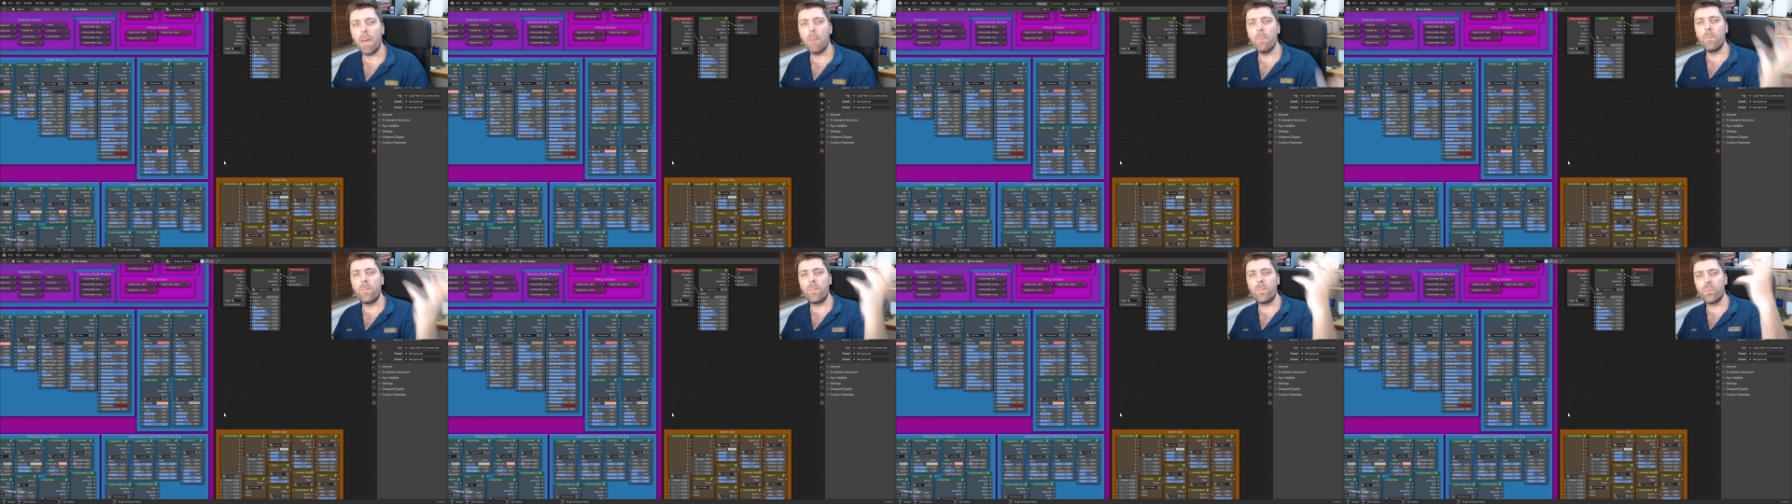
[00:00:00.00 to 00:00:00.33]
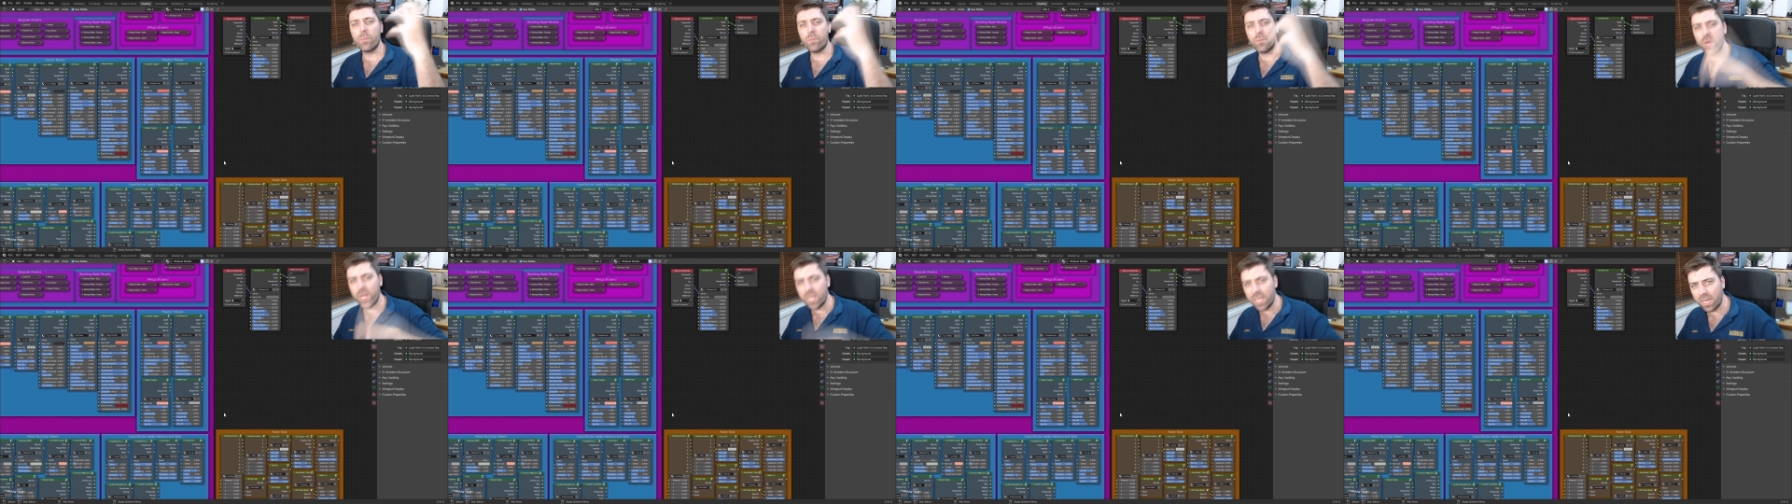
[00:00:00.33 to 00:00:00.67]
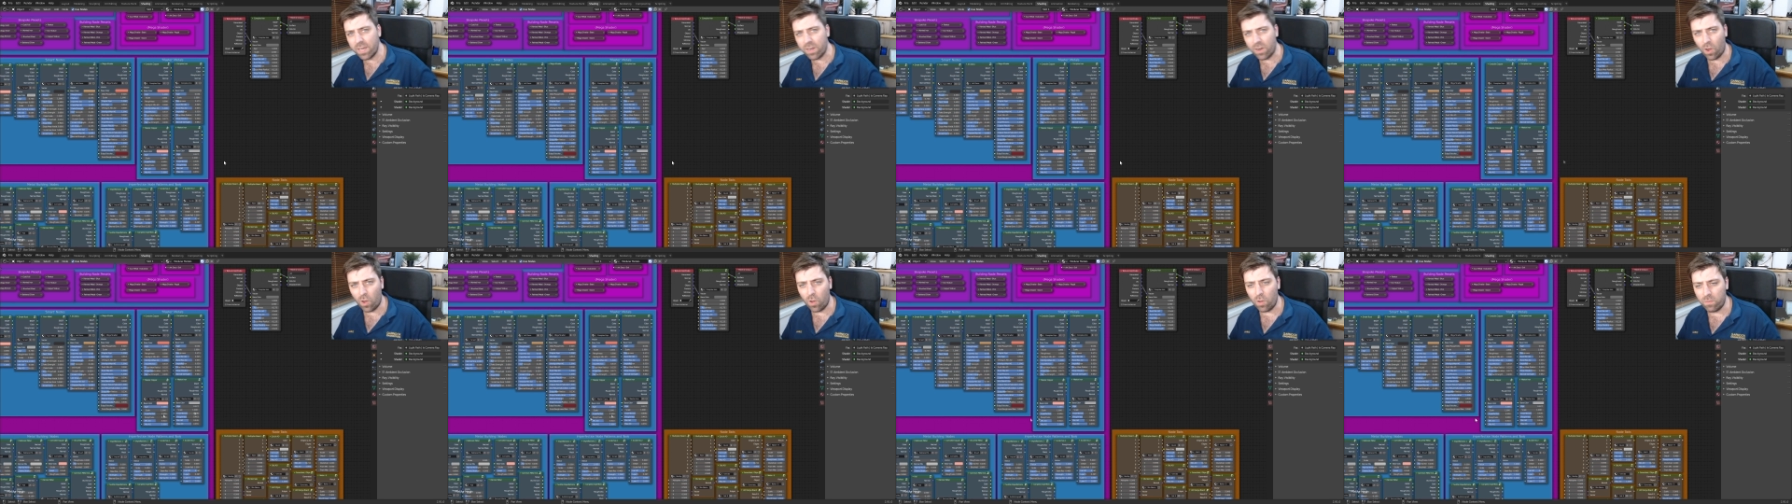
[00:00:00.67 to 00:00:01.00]
bring
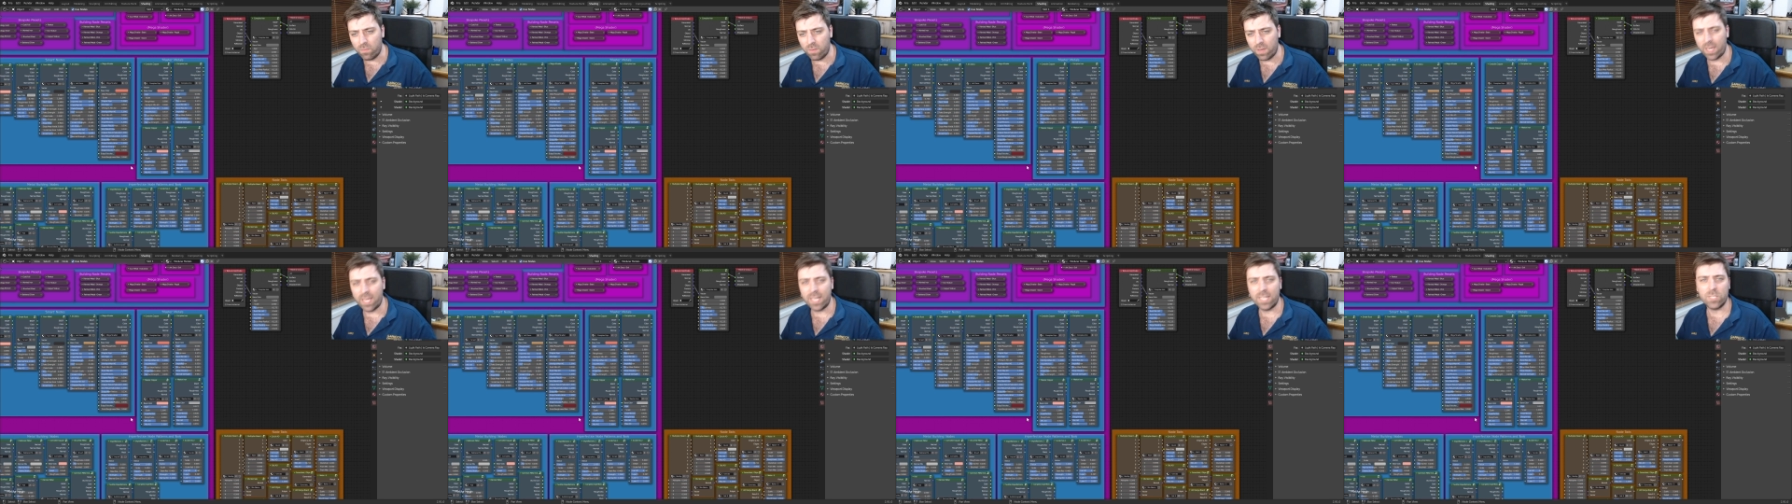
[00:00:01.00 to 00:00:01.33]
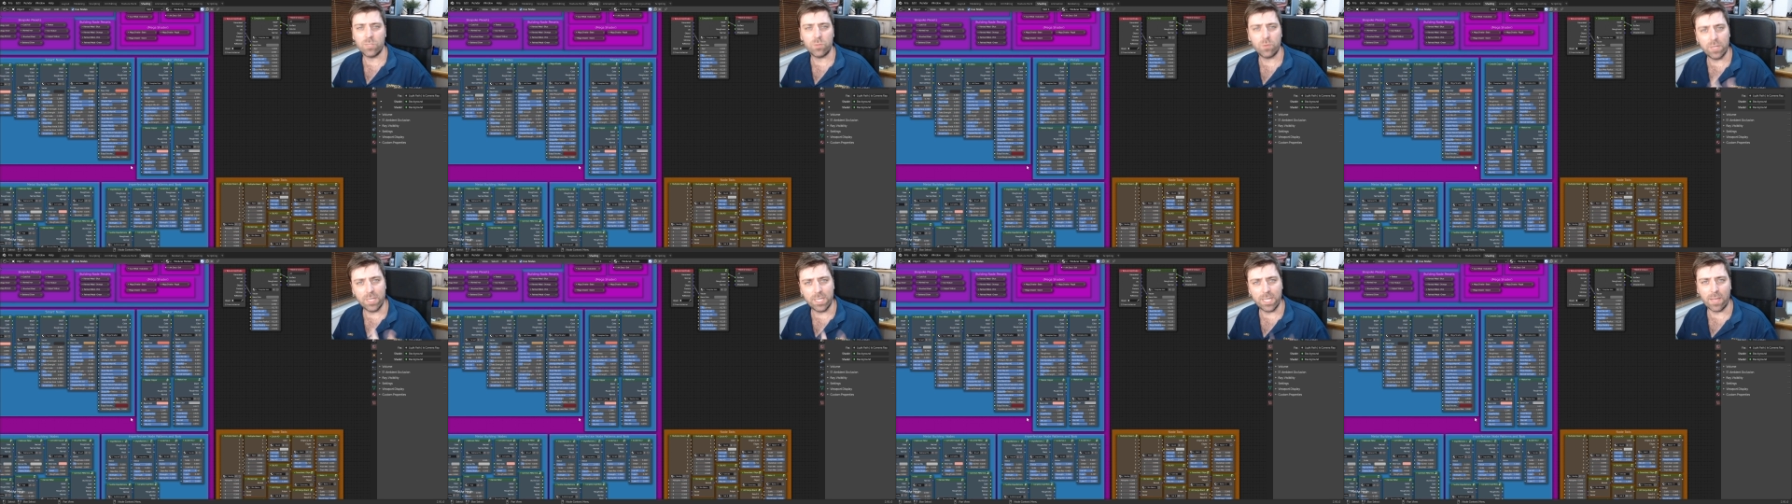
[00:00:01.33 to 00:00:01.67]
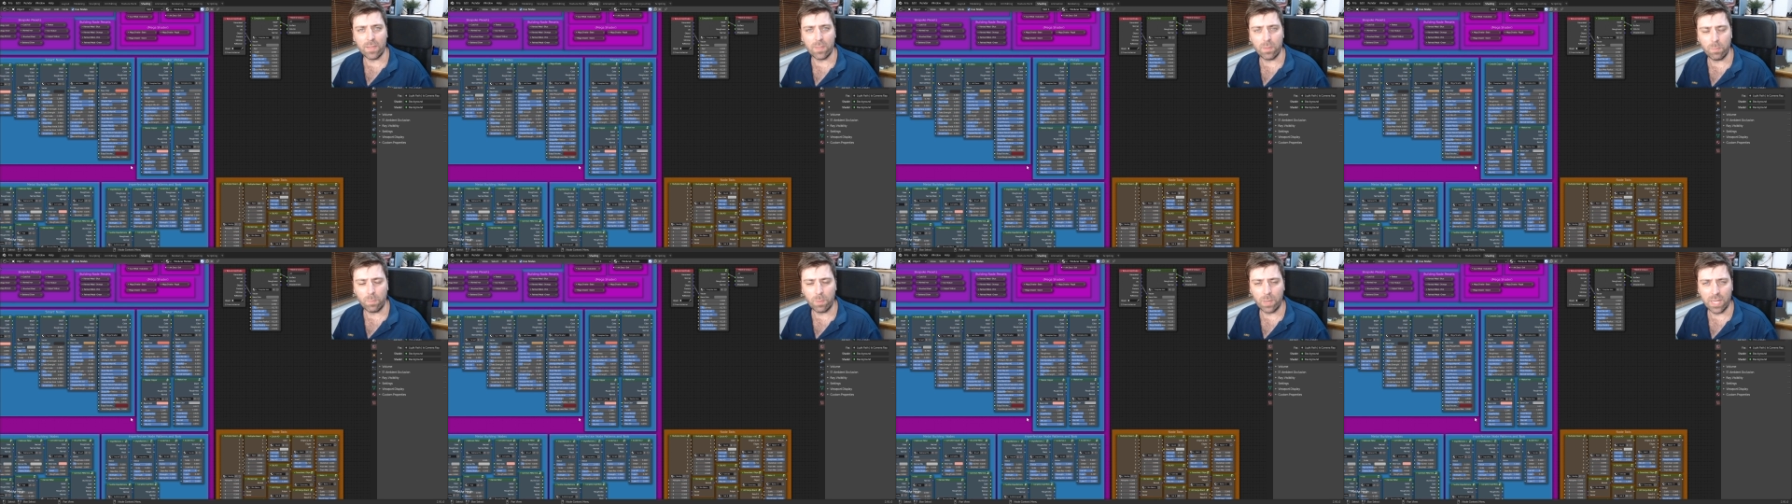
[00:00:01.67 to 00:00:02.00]
it over into
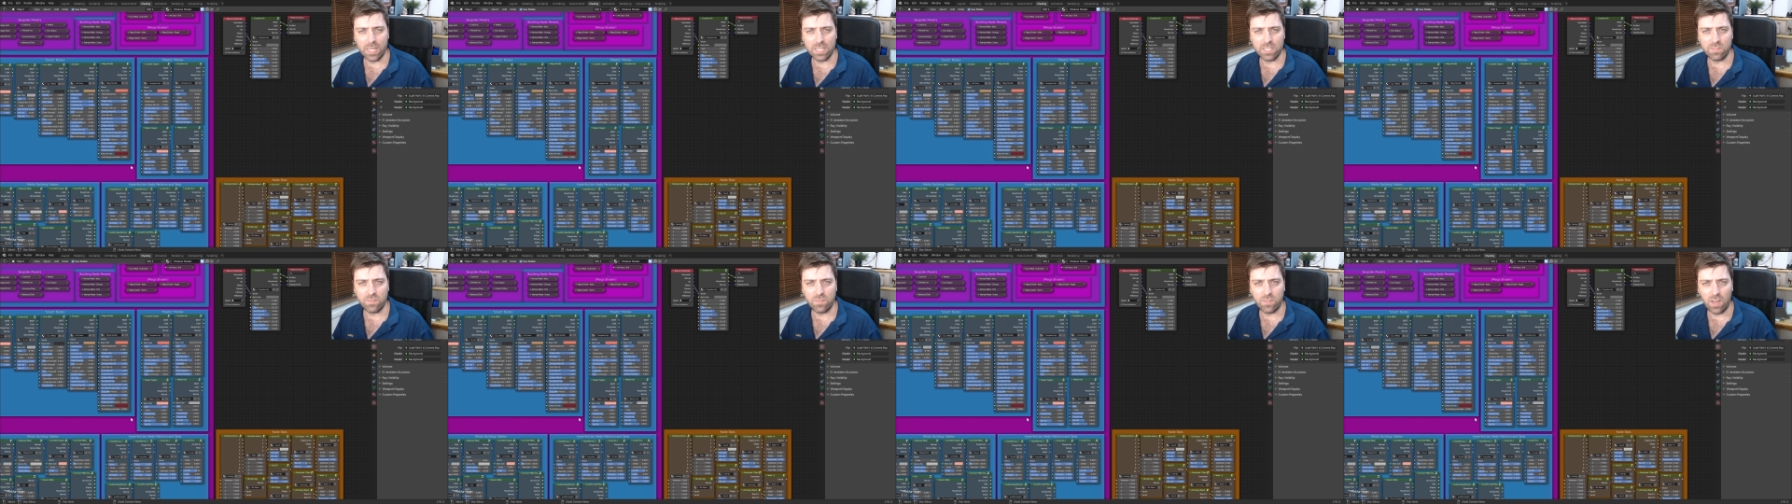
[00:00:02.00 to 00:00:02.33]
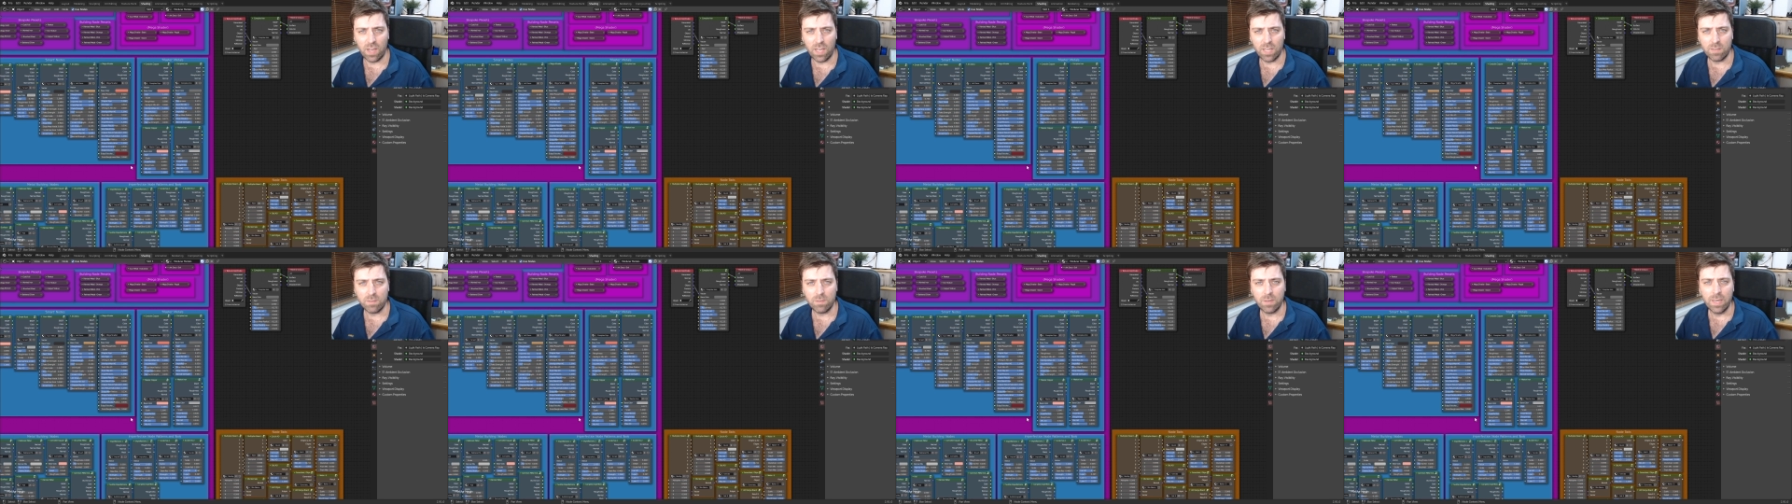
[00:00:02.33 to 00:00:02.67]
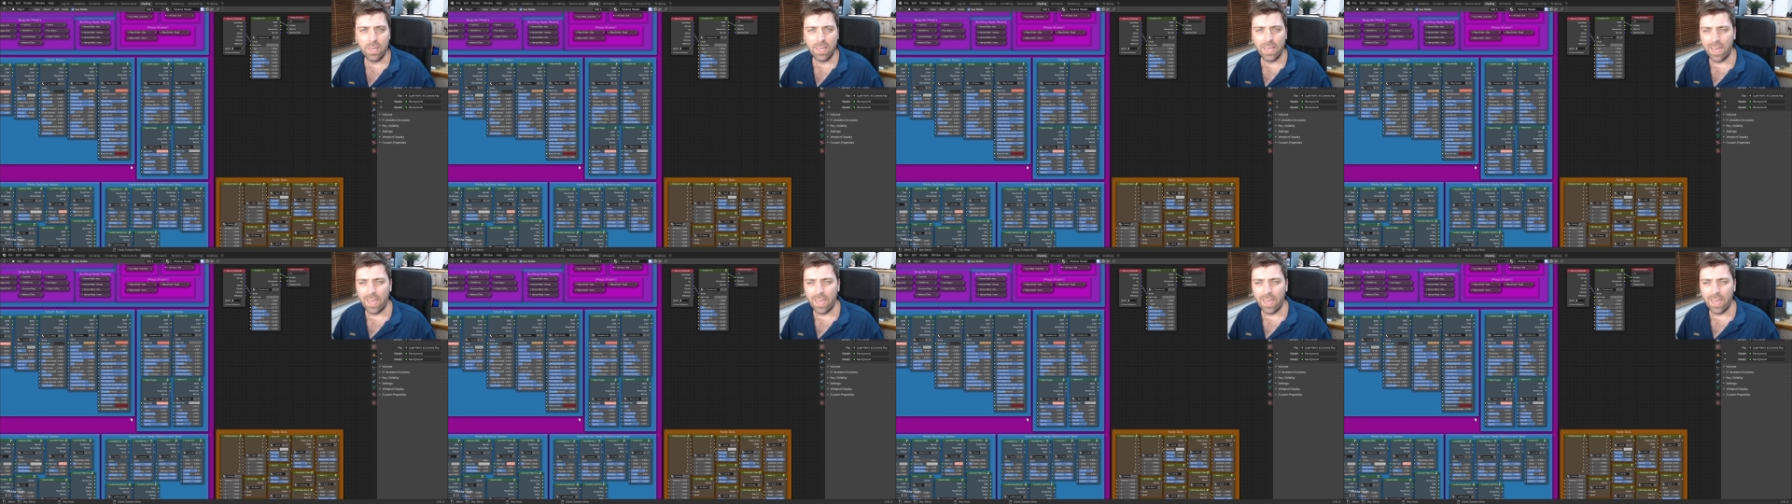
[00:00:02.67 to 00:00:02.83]
another blend file,